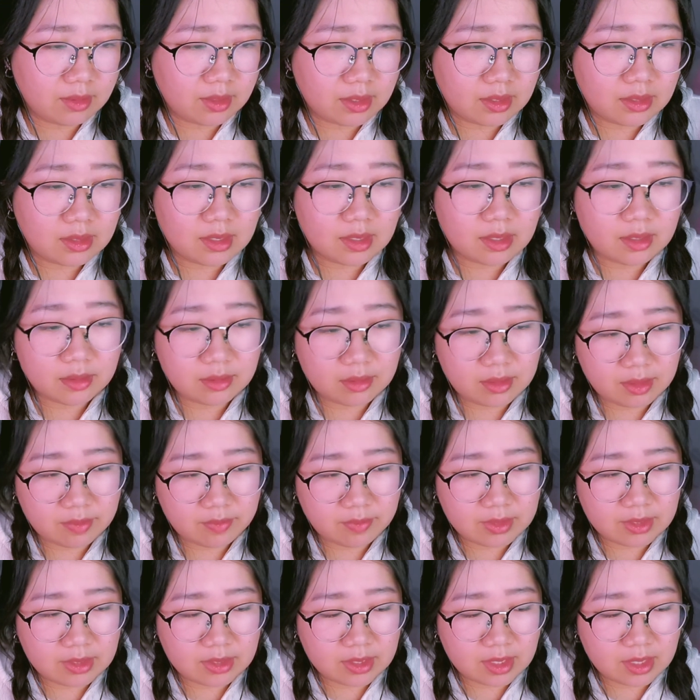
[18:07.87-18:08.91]
because I
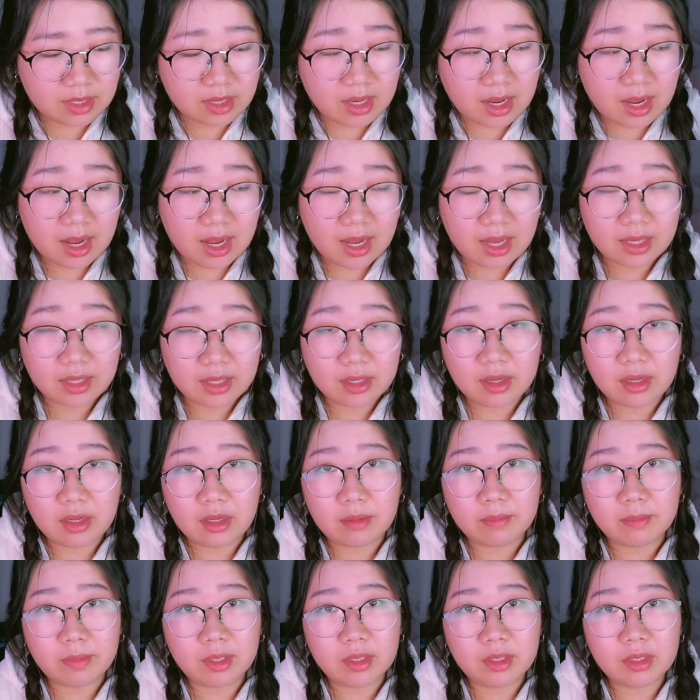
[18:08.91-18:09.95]
even said I
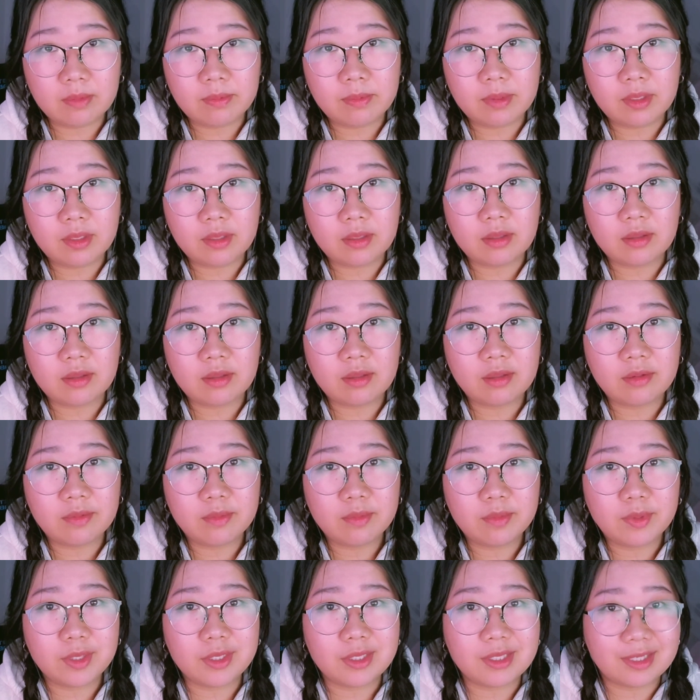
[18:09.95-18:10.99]
got multiple
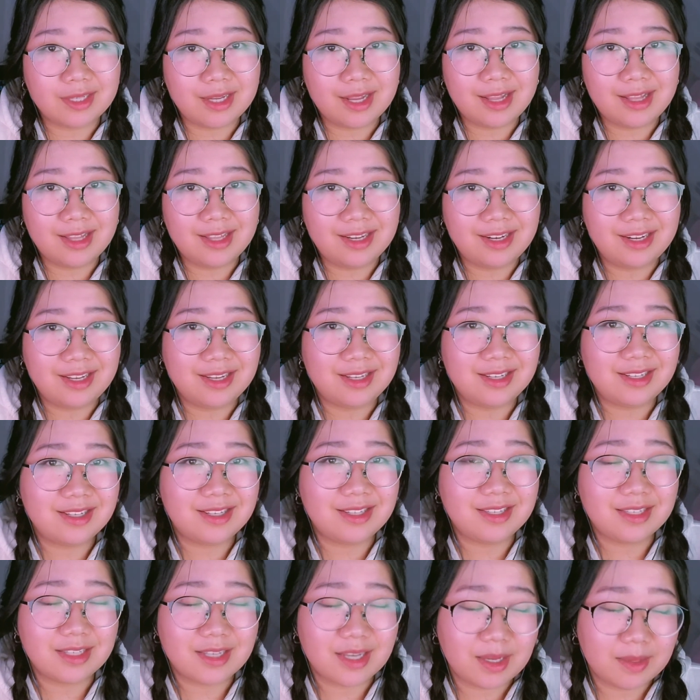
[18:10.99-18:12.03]

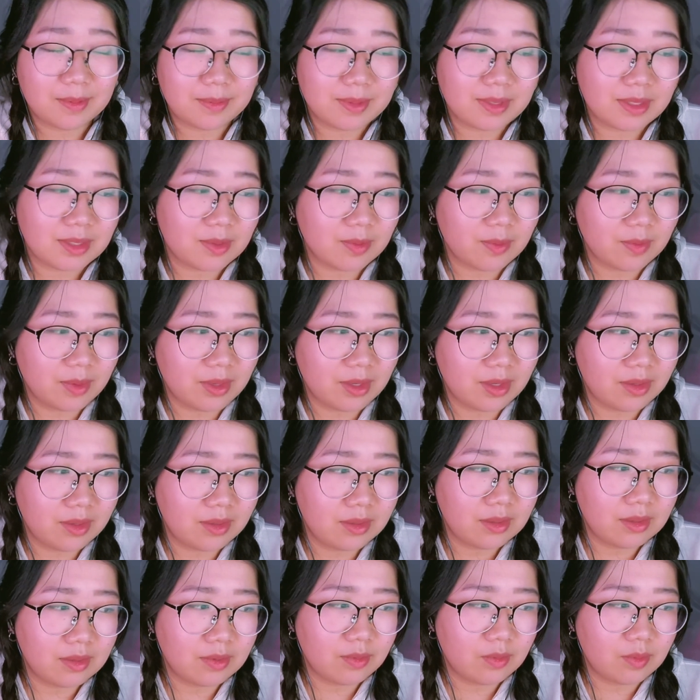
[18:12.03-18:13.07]
personality types as
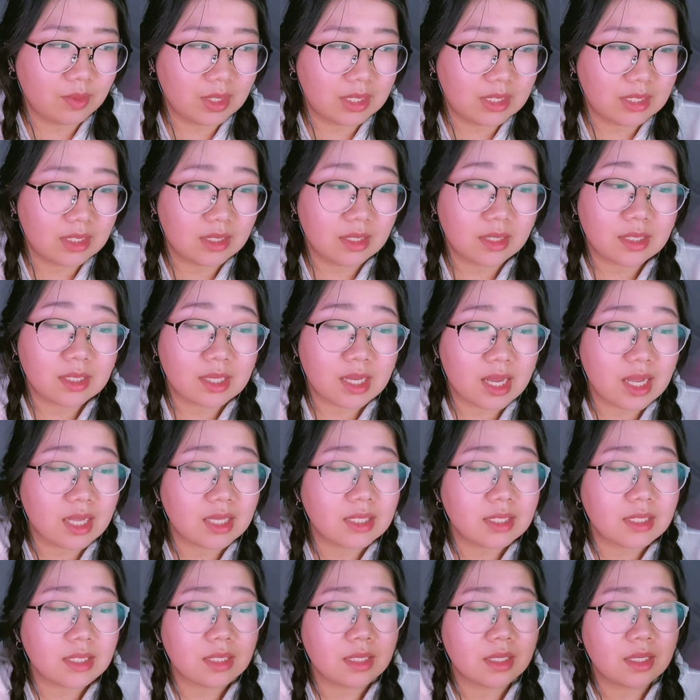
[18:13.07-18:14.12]
well when I did the
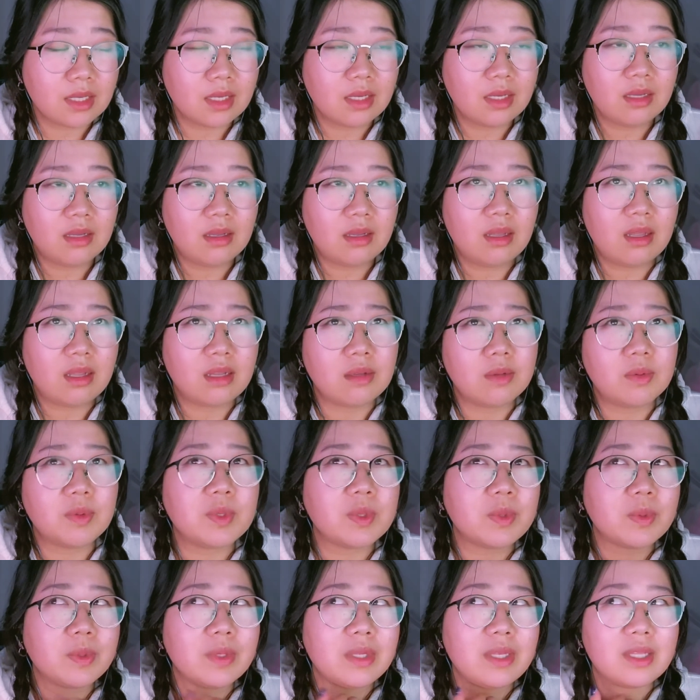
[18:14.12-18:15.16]
test, and
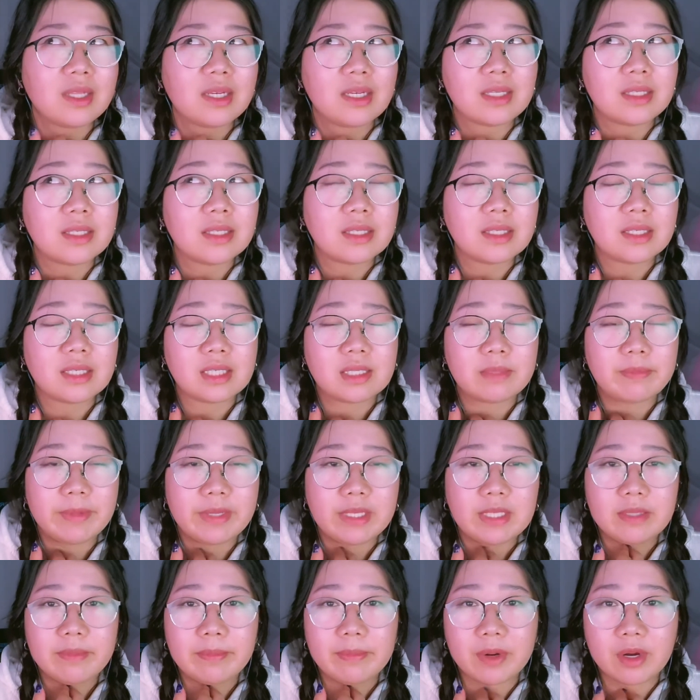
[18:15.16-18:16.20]
it was only like
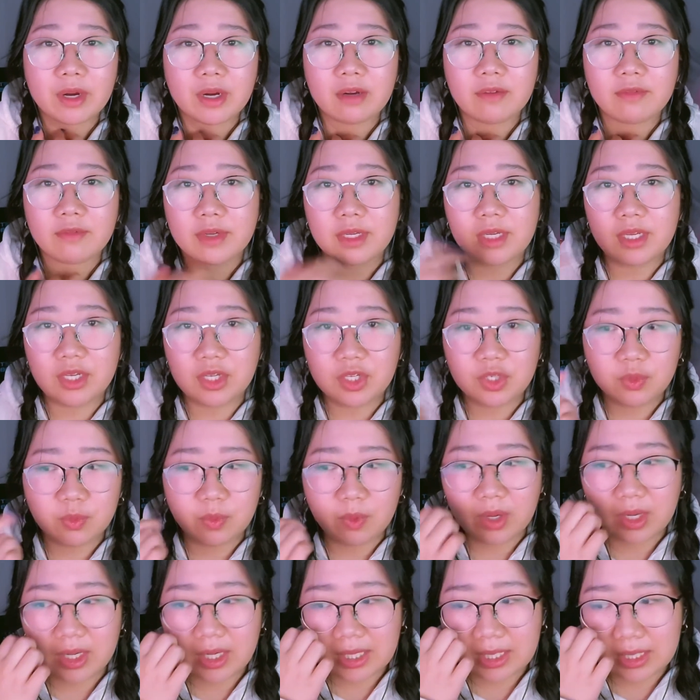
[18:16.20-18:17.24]
6 months apart for
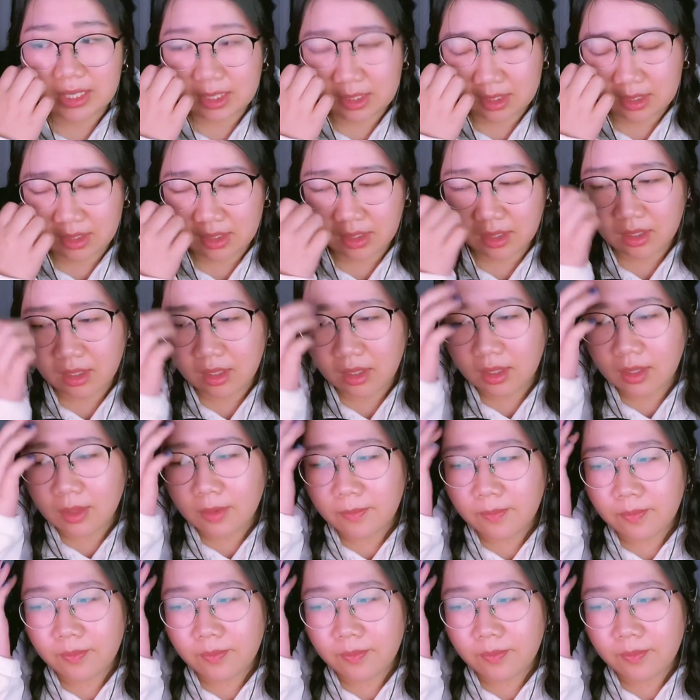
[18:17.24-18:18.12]
each one I did.